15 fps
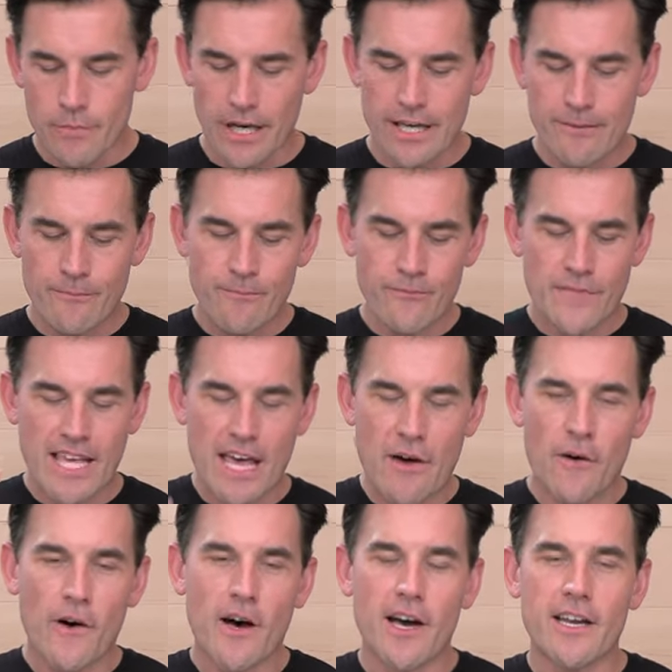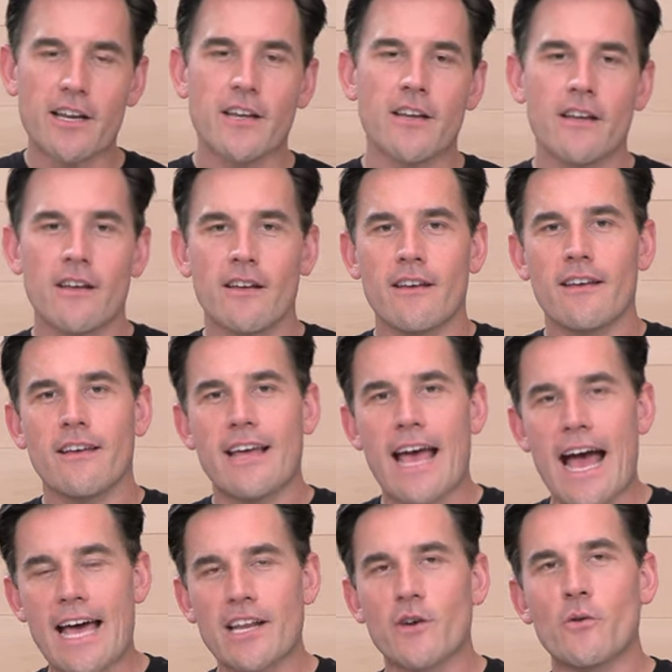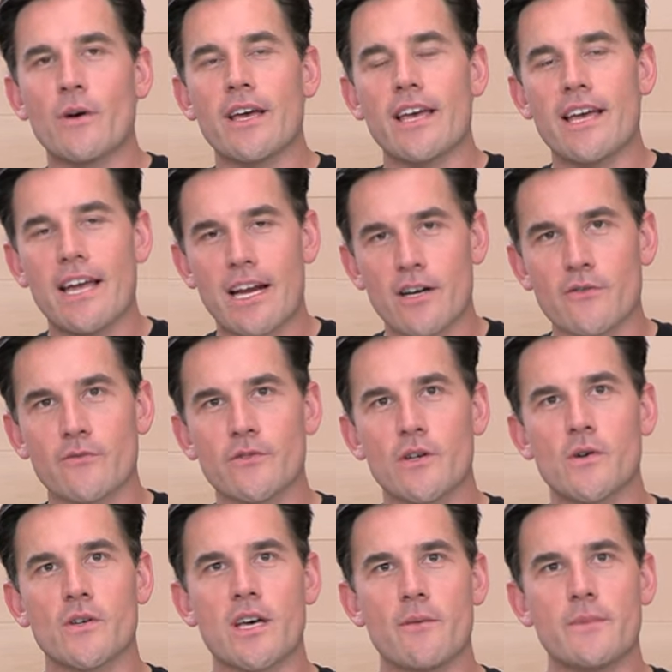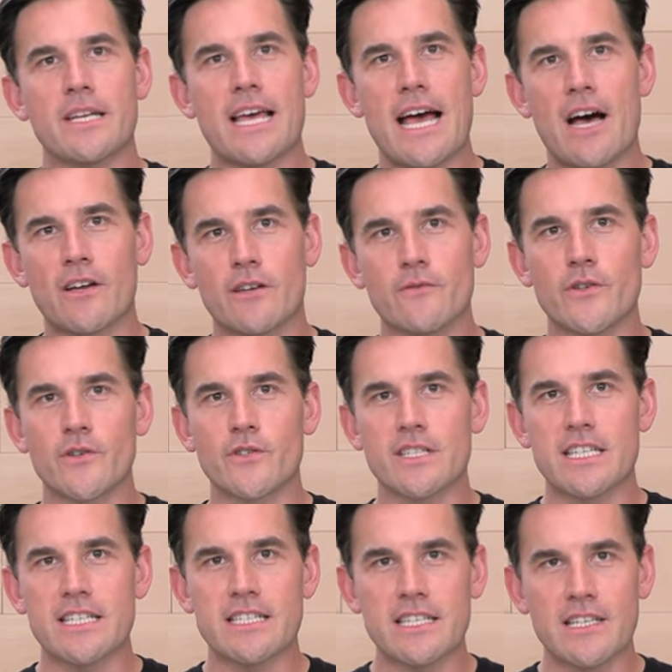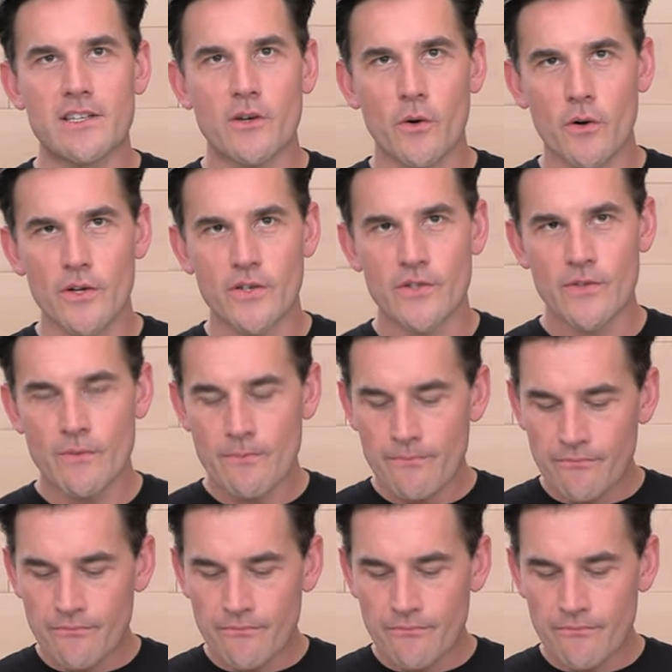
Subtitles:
but count on adequate airflow coming out of your TT course.